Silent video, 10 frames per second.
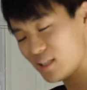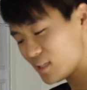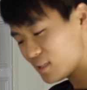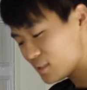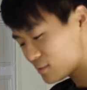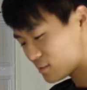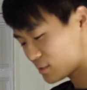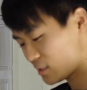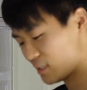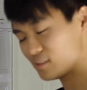
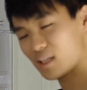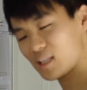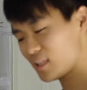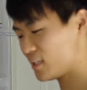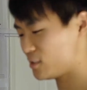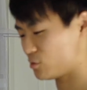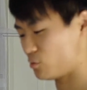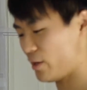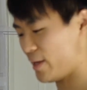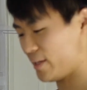these is not that it's
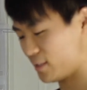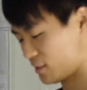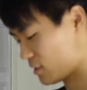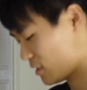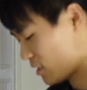red,